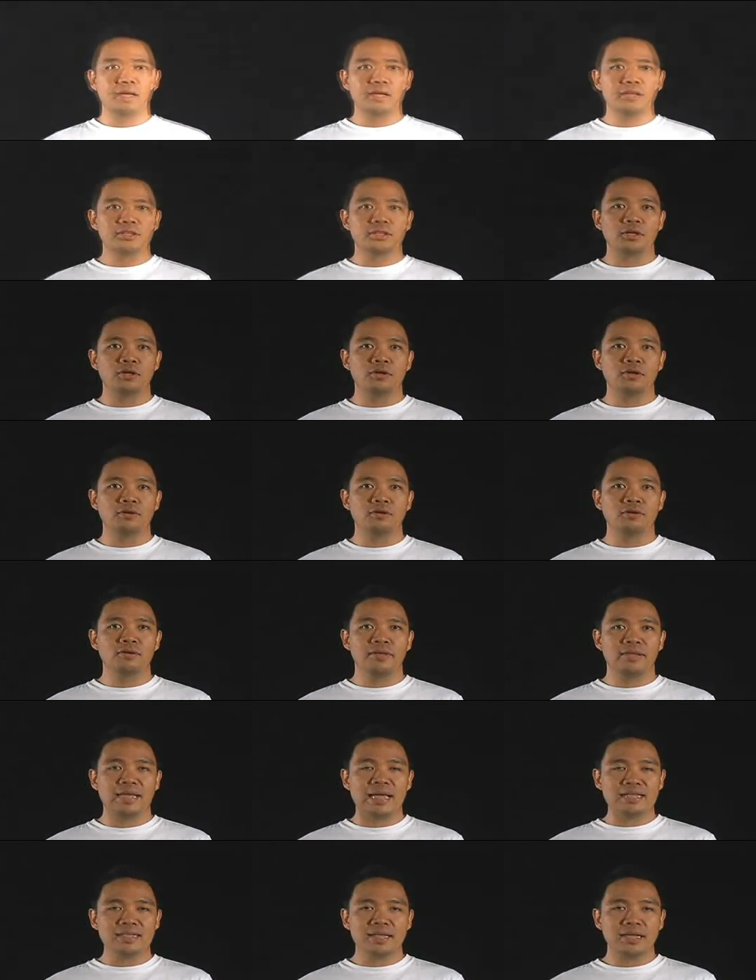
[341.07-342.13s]
So
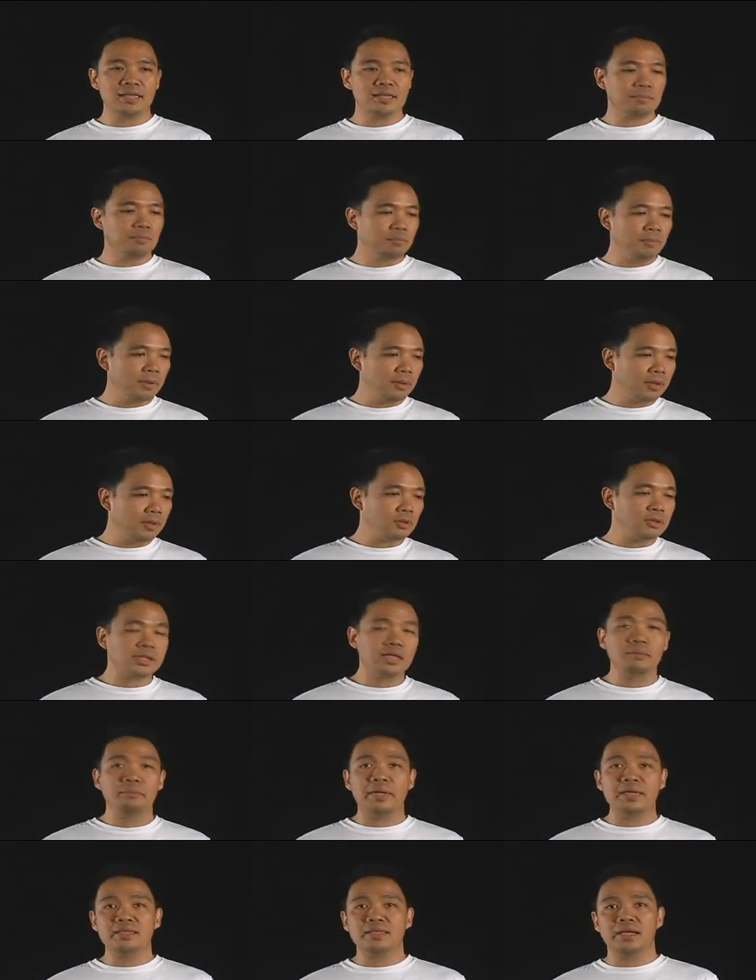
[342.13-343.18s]
that's it. Those are
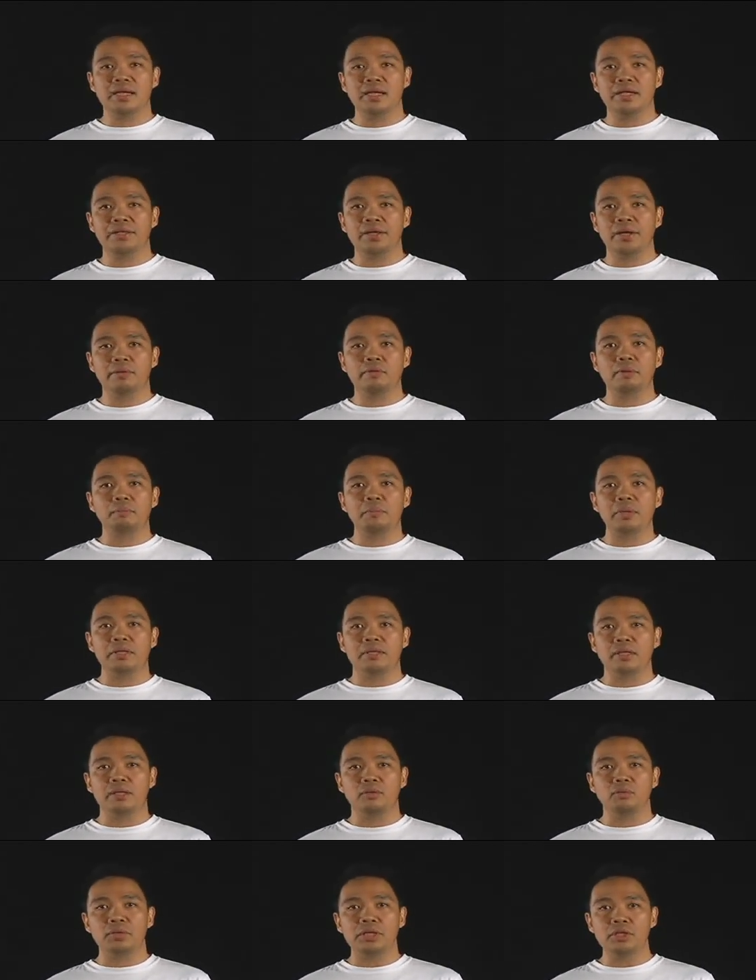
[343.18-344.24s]
basically the equipment
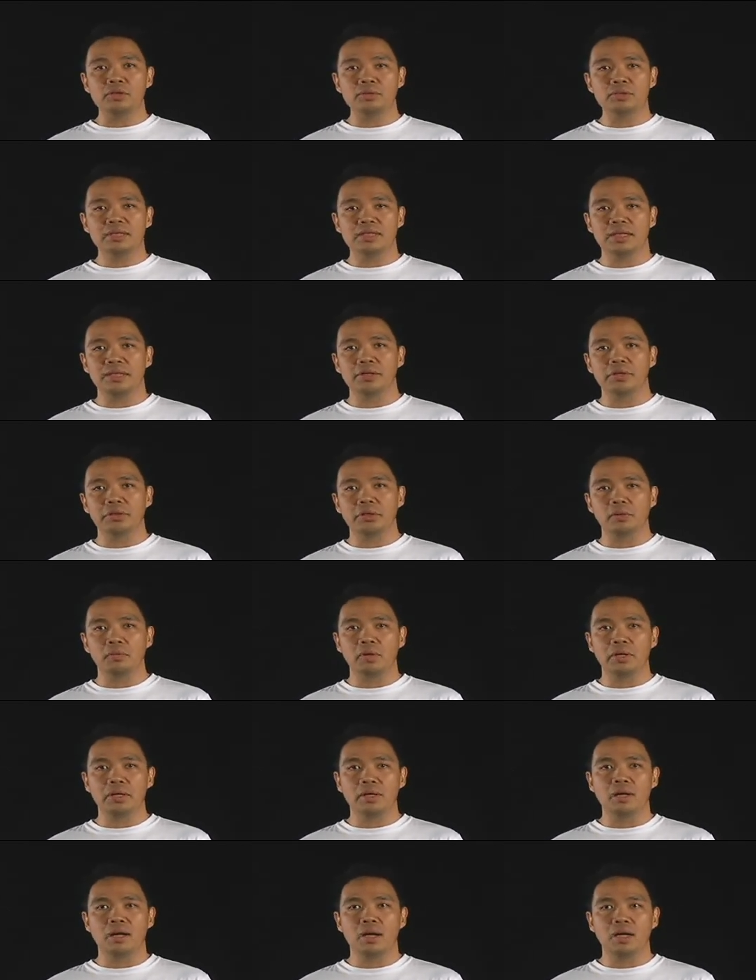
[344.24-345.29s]
that we use in
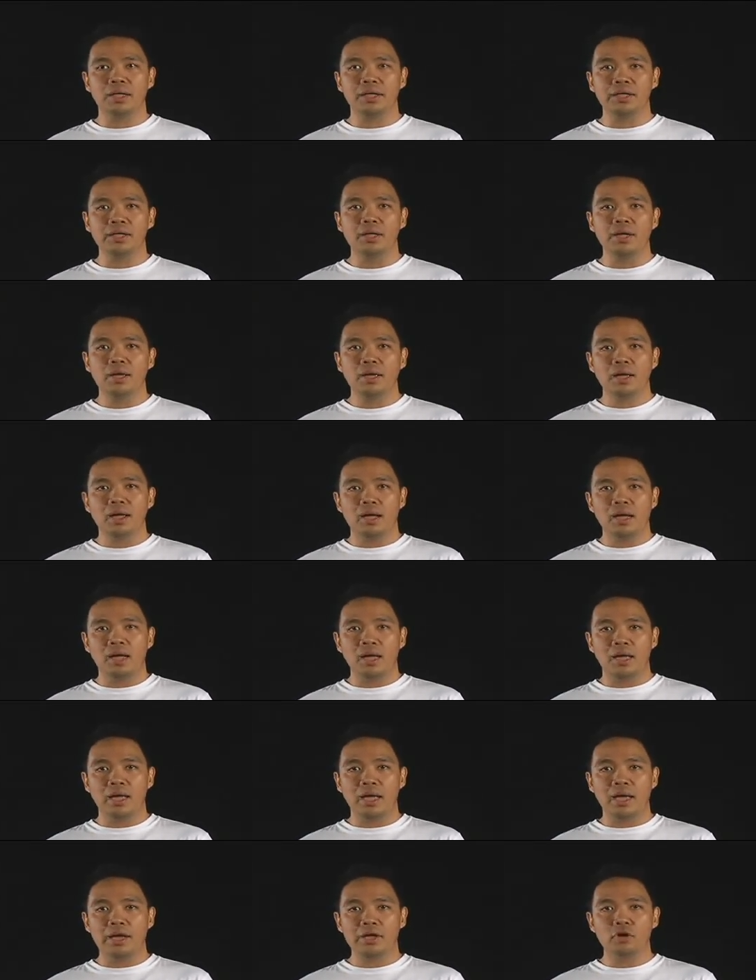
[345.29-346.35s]
underwater hockey.
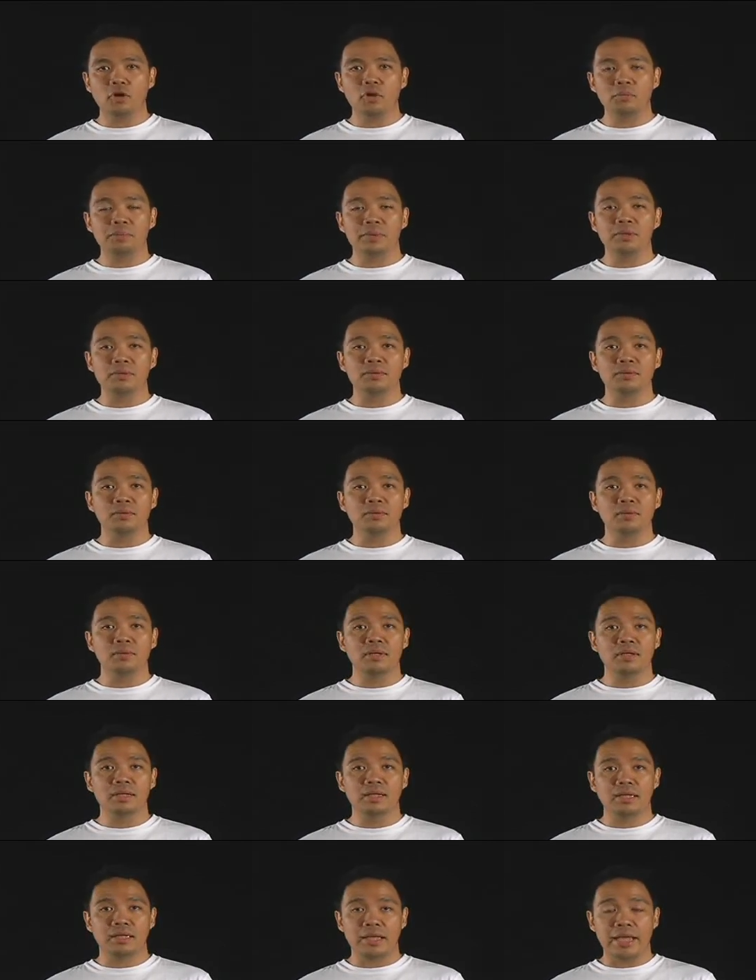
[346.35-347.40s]
I hope you
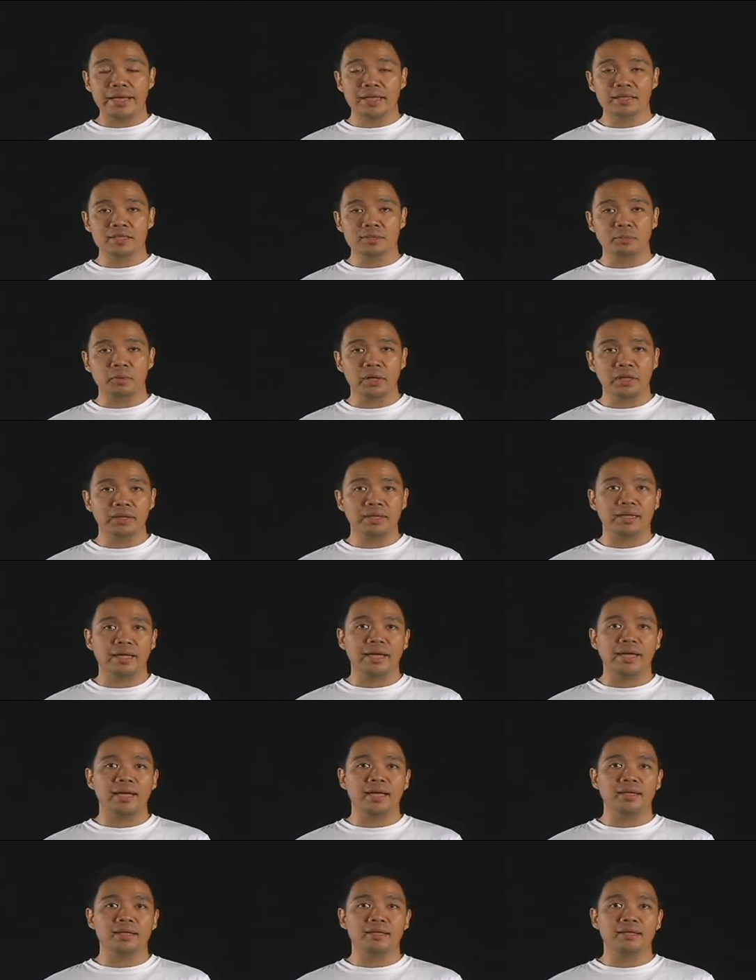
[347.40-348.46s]
like the sport,
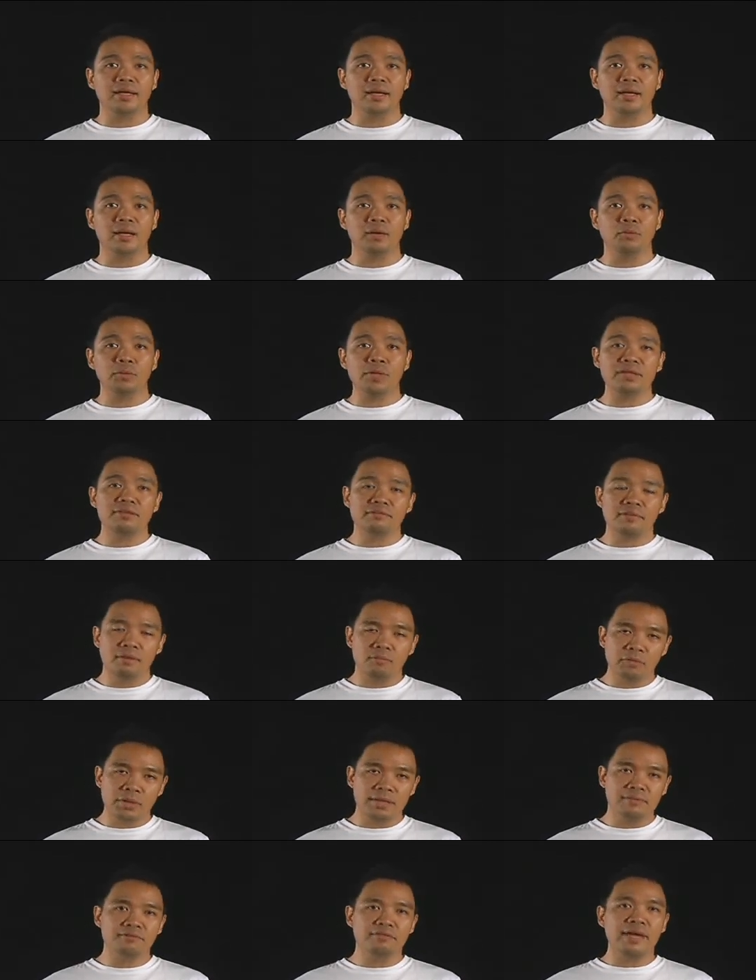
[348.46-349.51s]
and
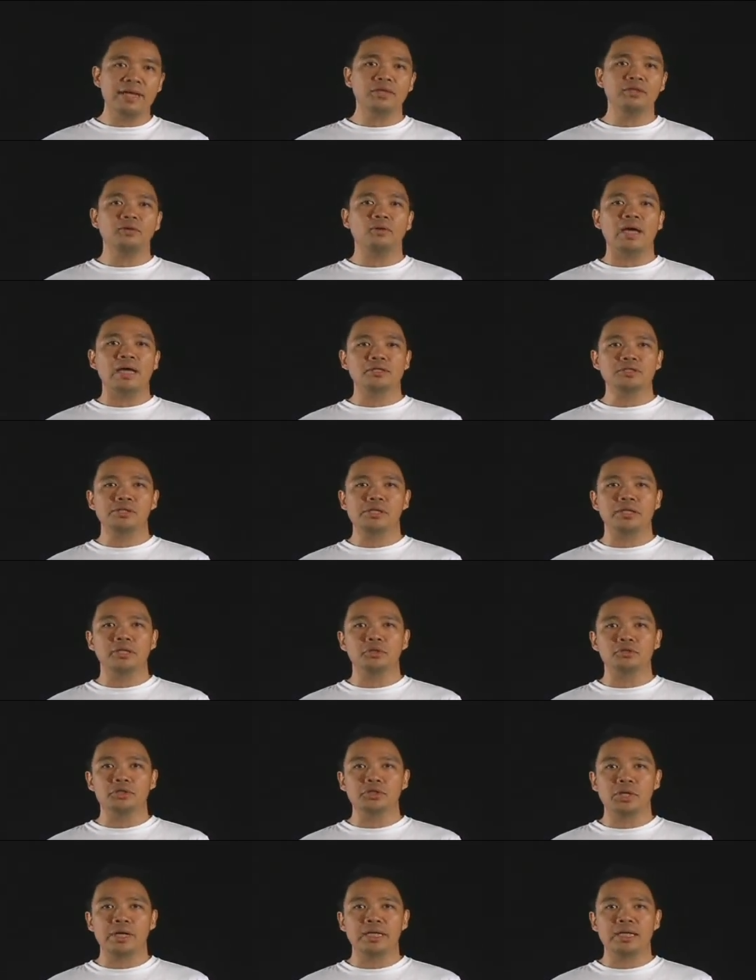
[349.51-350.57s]
we invite you actually
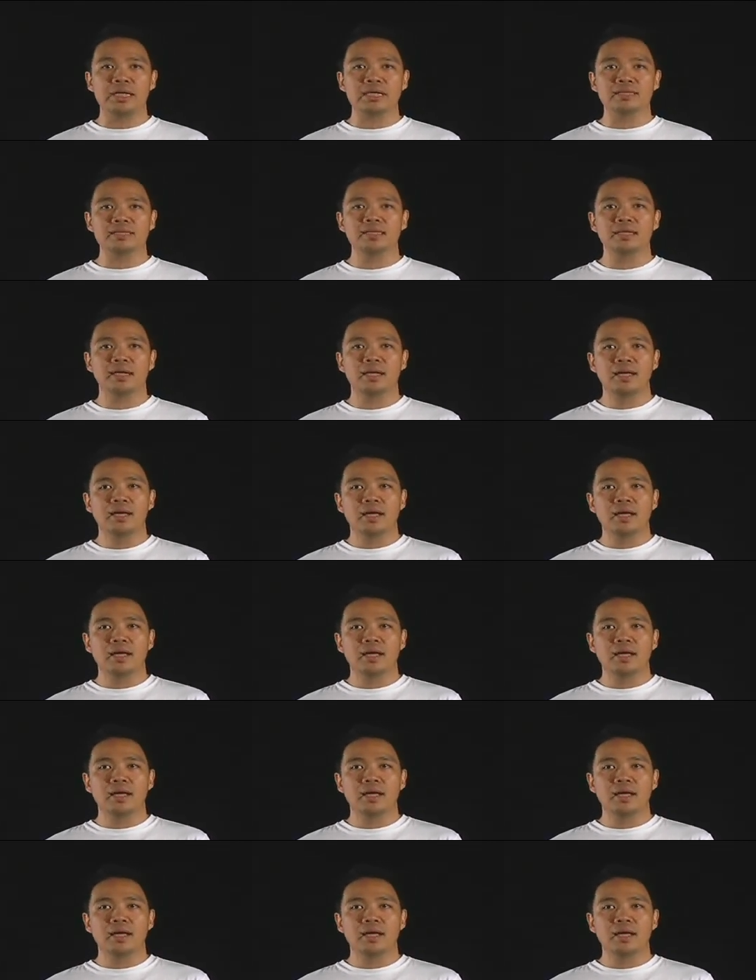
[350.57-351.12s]
to join us.